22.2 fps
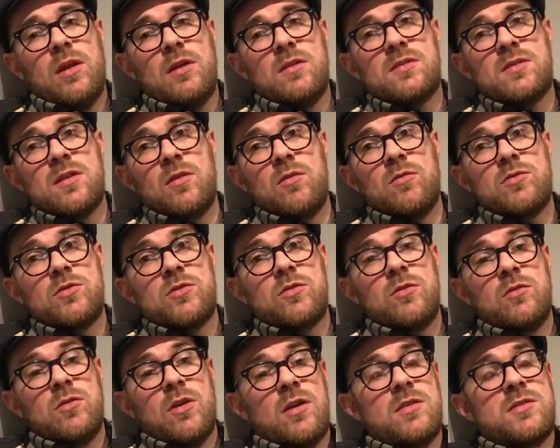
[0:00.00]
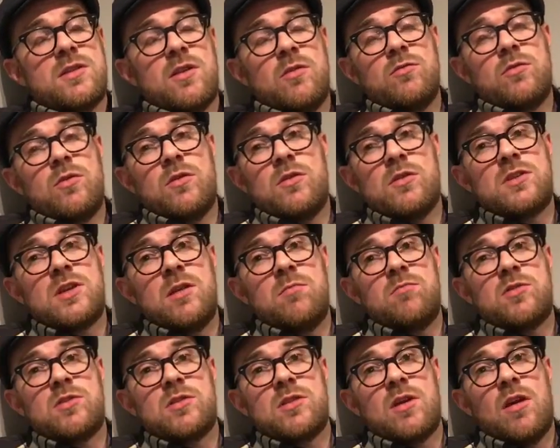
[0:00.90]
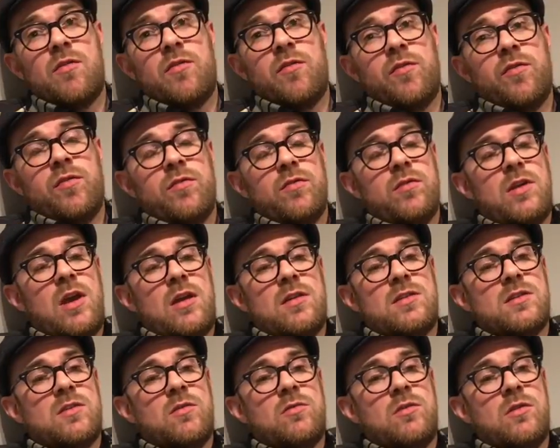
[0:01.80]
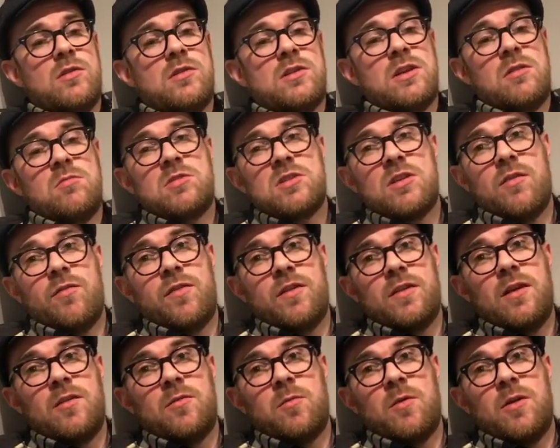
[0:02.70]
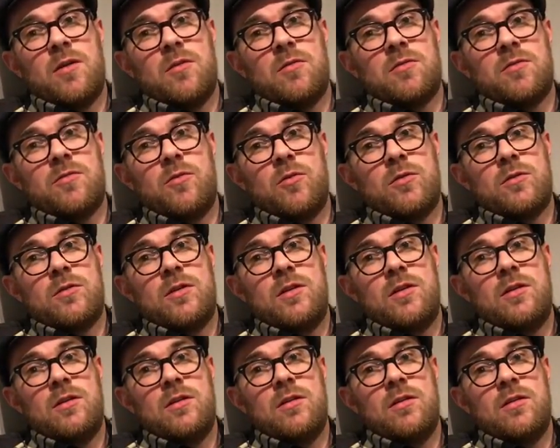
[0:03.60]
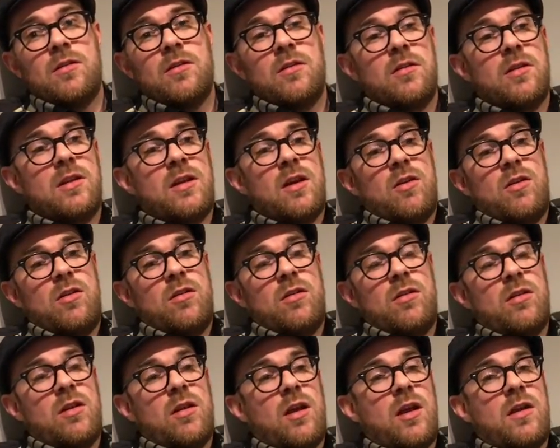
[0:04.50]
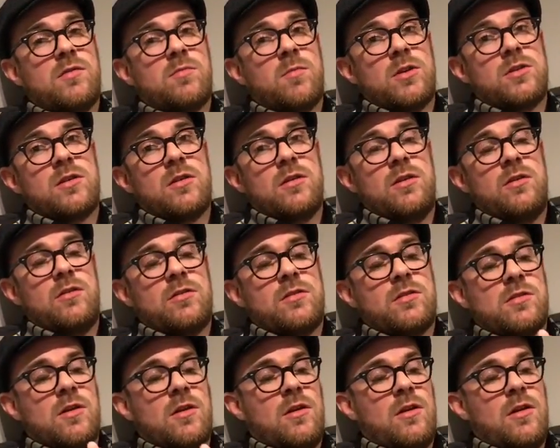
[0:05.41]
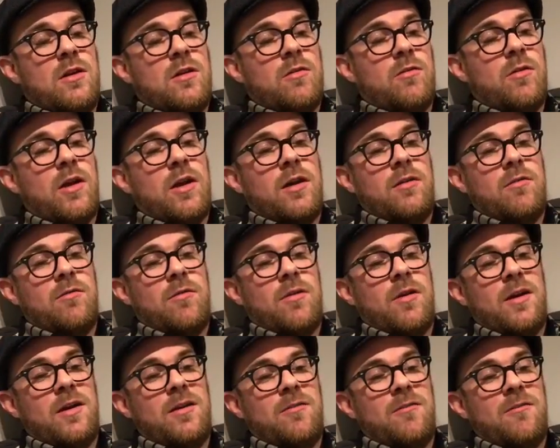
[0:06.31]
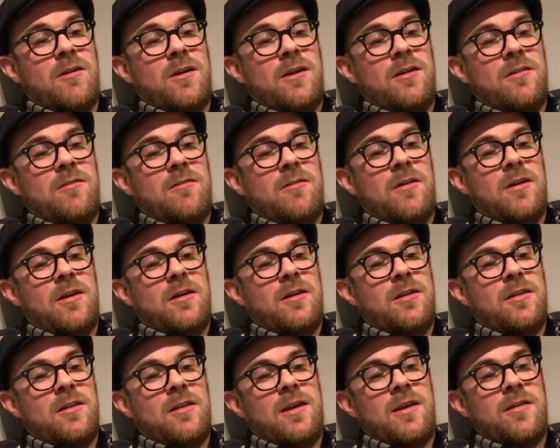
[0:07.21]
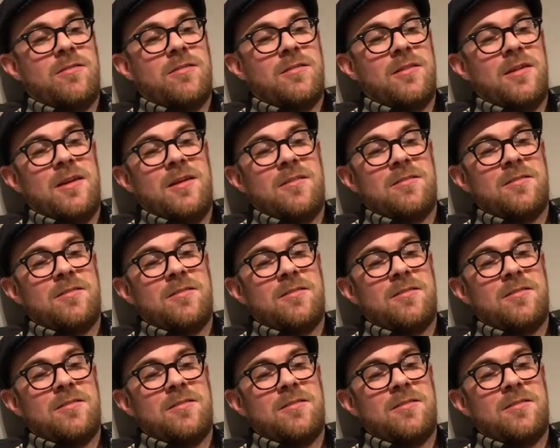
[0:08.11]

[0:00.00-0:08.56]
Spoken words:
Like single stroke. I still do the same stuff. Yeah, I still do the same stuff I did when I was 14. And as much, you know, just right, left.